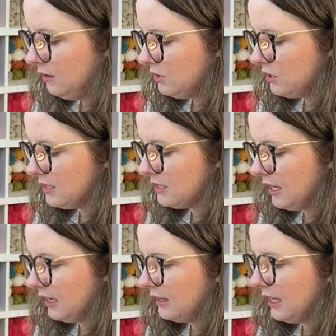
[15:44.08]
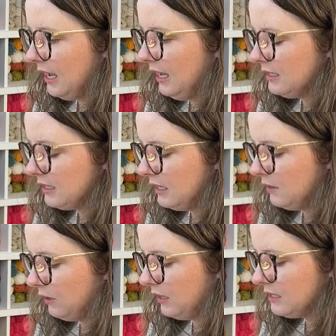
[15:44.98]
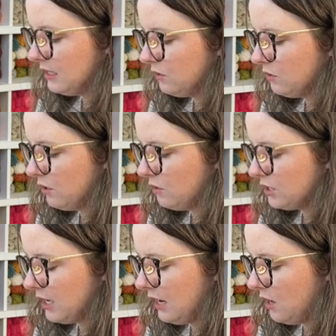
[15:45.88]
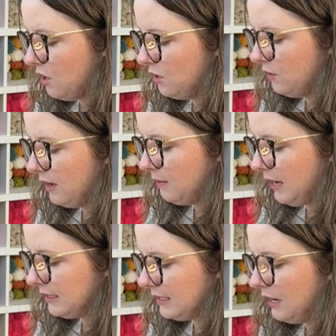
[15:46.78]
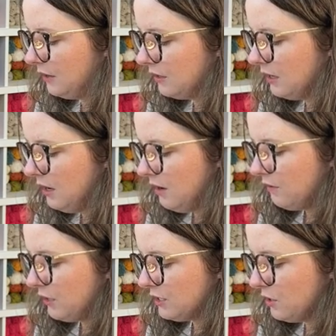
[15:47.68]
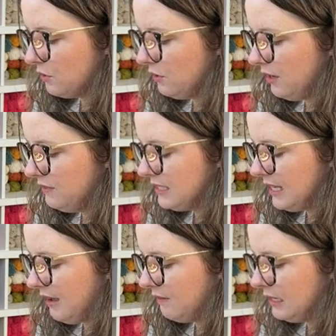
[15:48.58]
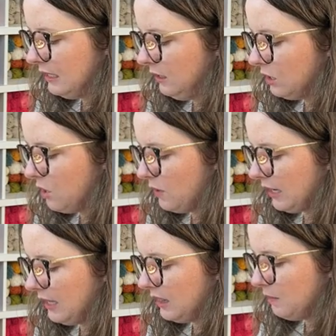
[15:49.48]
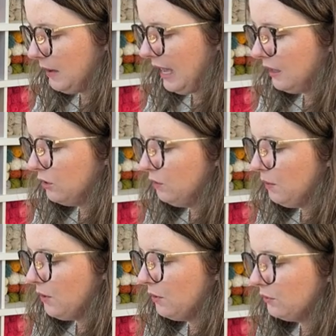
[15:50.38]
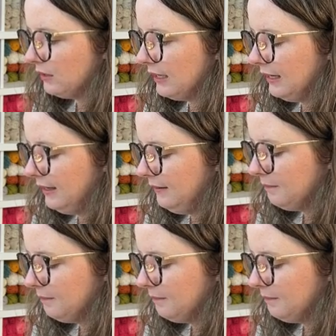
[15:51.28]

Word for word: just like that. And then we're going to single crochet all the way back down for a total of seven, going in the back loop only.